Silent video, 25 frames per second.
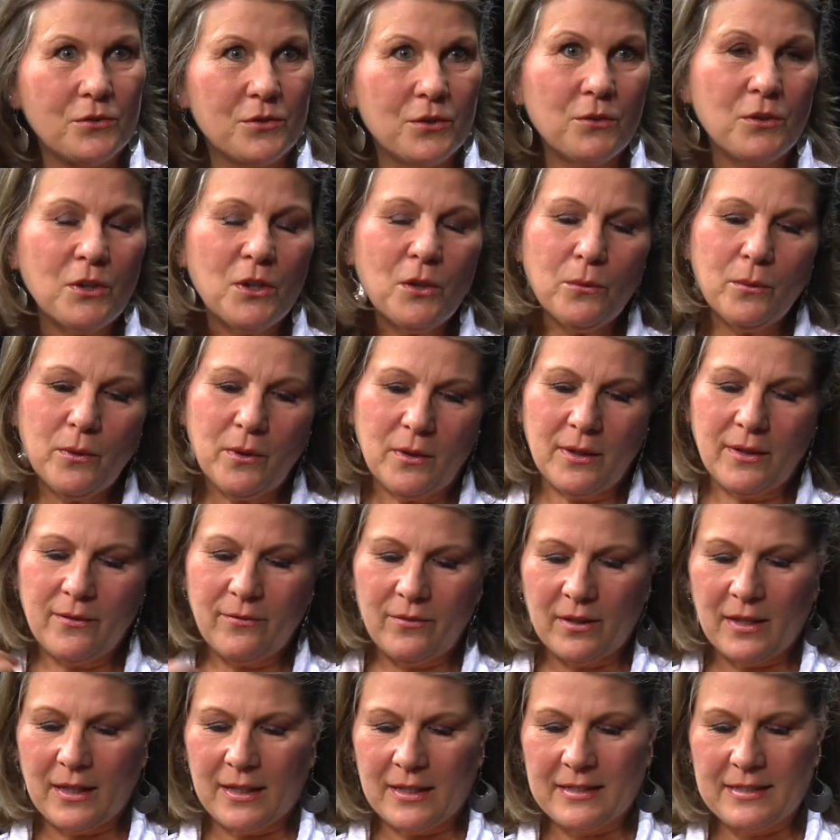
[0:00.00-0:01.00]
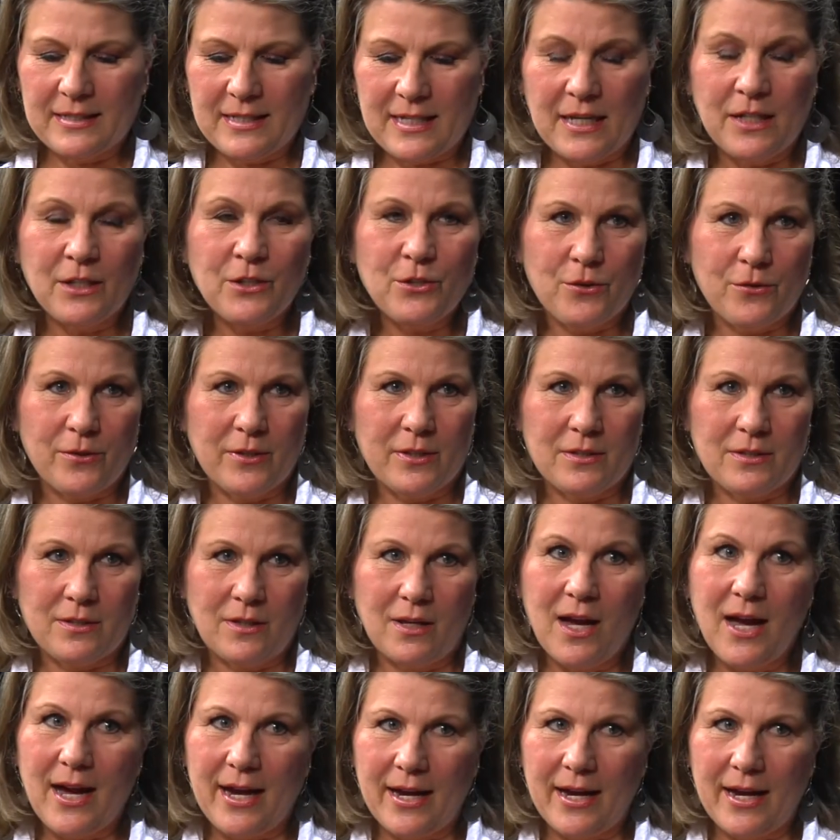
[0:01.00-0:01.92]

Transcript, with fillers: So you were living a dangerous life.